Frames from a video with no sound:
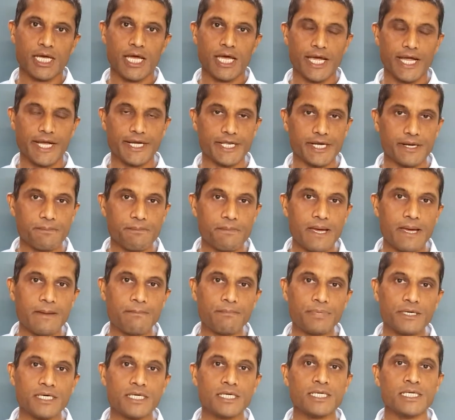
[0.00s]
And
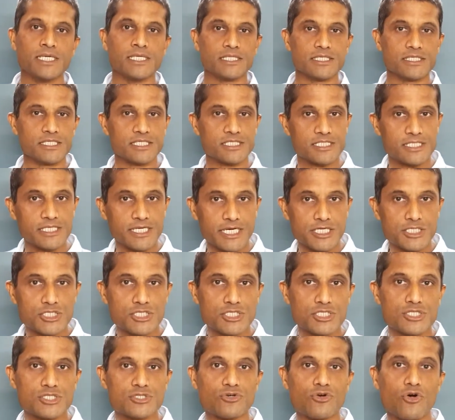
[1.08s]
remember, this reaction
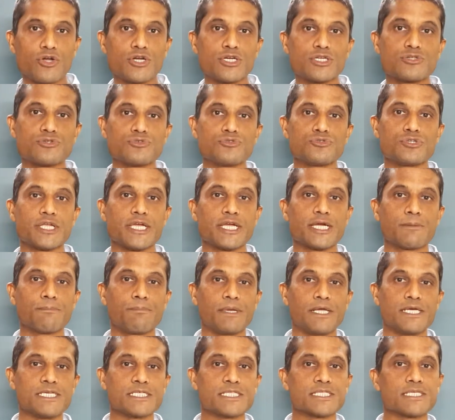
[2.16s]
is going to take
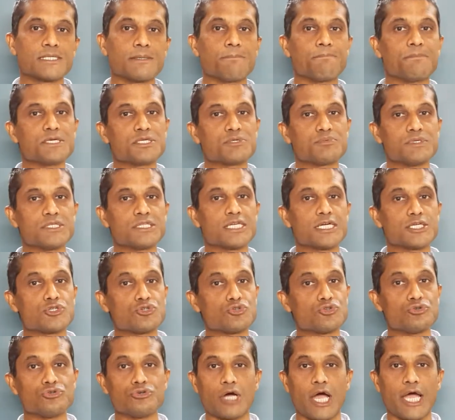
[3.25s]
place between the
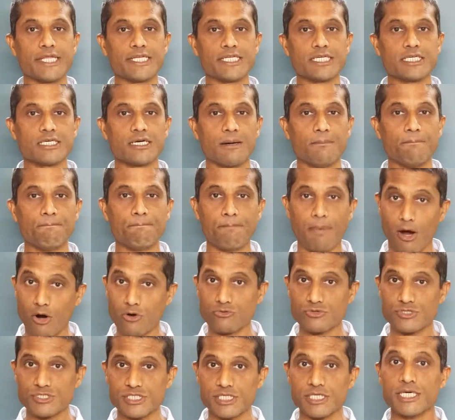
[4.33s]
two ionic
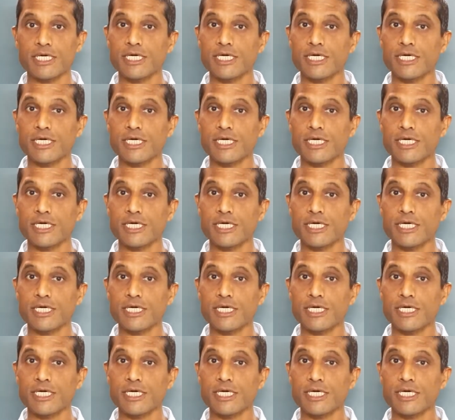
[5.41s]
compounds